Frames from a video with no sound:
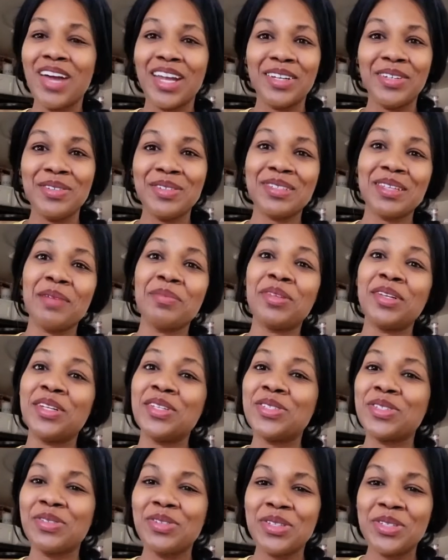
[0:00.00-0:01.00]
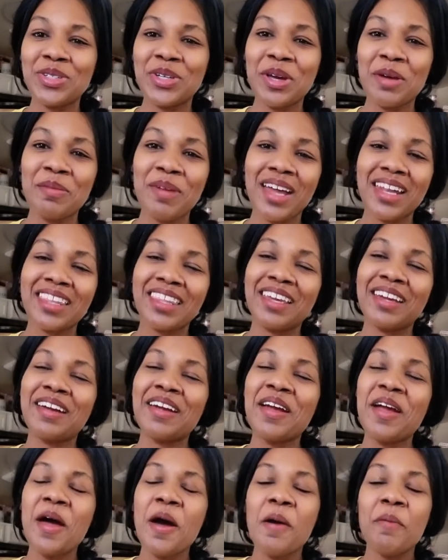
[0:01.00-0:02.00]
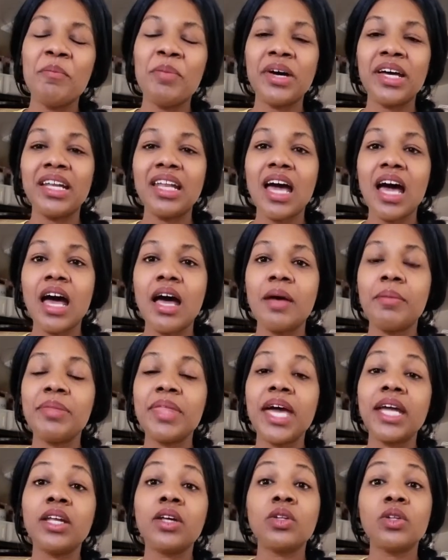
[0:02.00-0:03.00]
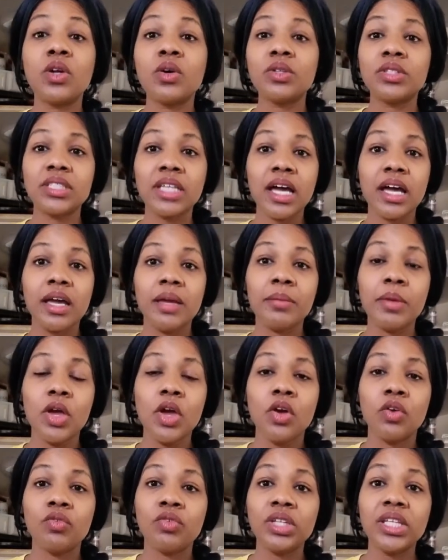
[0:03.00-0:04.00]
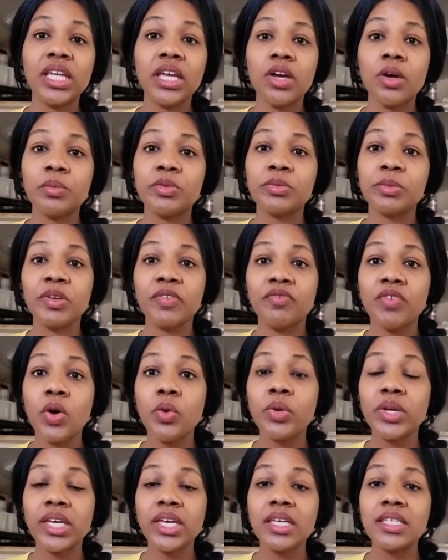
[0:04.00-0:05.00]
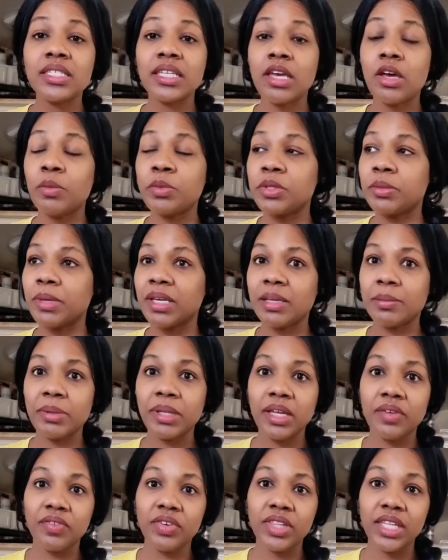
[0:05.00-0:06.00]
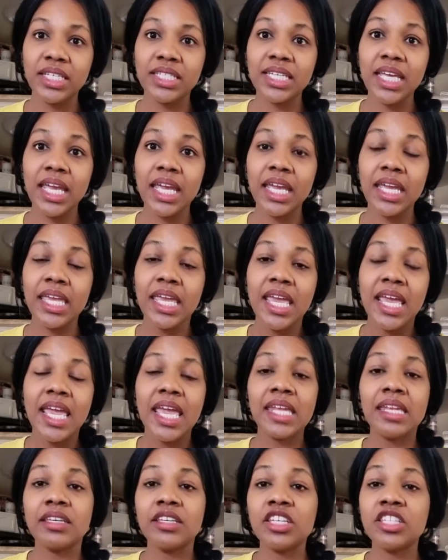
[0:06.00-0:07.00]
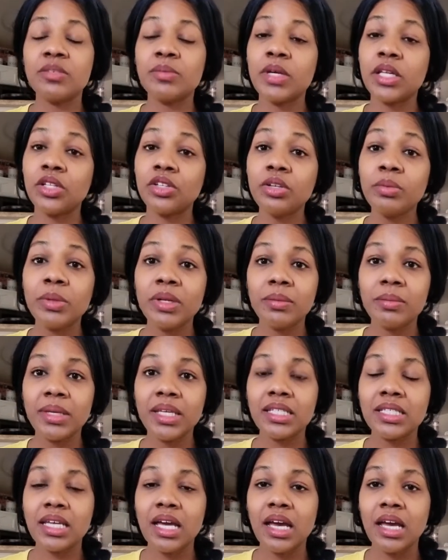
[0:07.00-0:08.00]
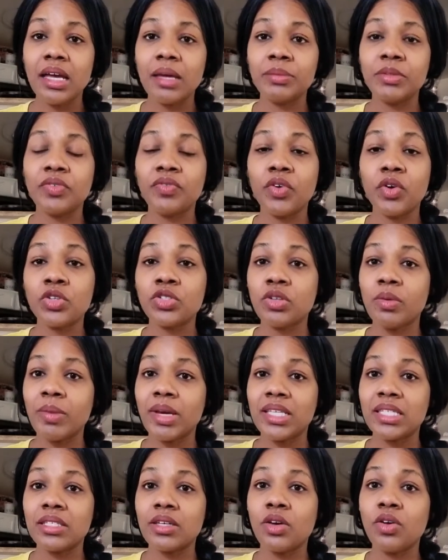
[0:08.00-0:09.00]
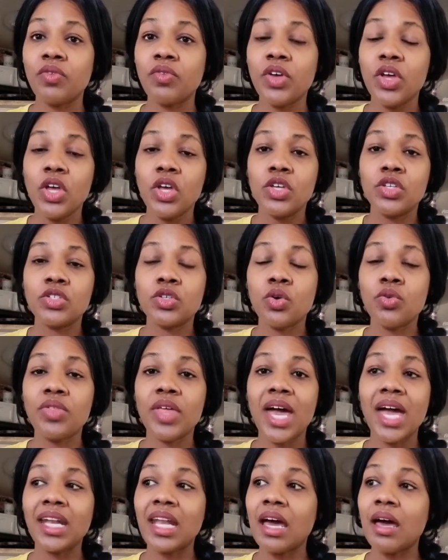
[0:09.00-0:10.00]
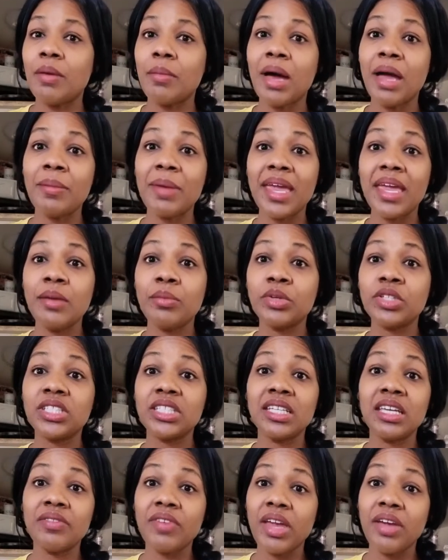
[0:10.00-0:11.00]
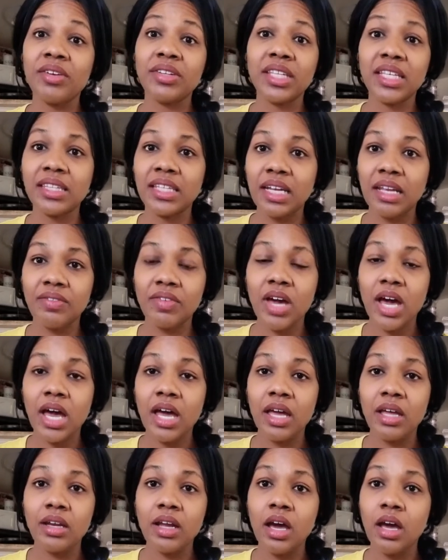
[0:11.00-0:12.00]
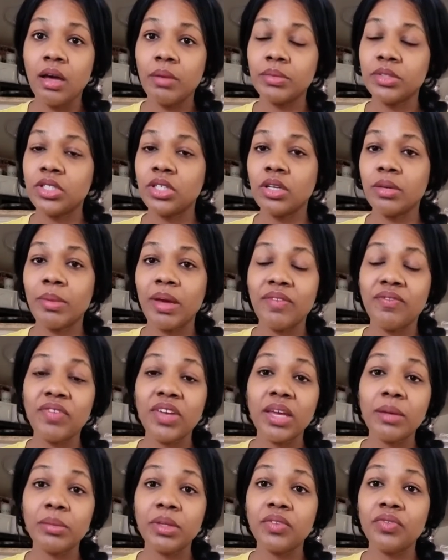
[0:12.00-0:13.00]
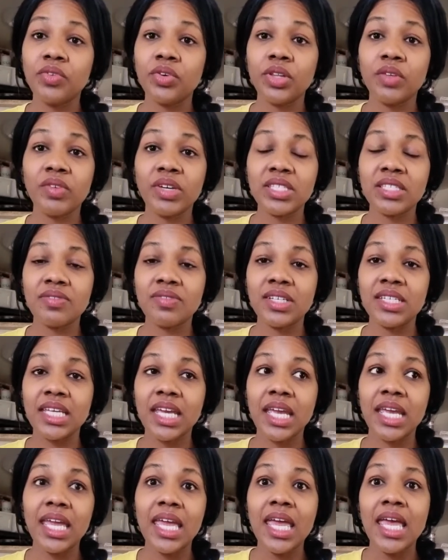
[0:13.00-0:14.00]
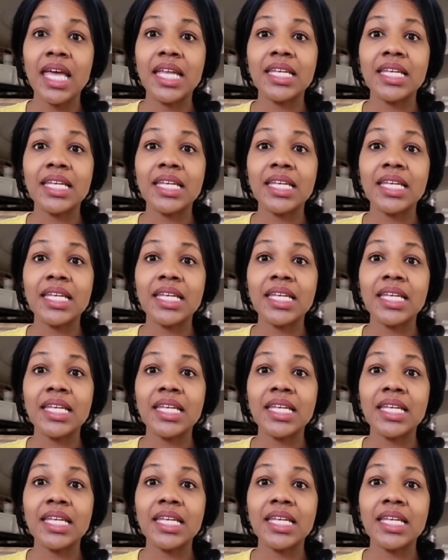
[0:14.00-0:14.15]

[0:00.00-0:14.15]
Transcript: you've got to do something as soon as you come out of there but um, that alone time really helps me focus it helps me make a plan for the day and it gives me a little bit of me time to focus on myself so that um, i'm able to give everything that i've got um, to my family for the rest of the day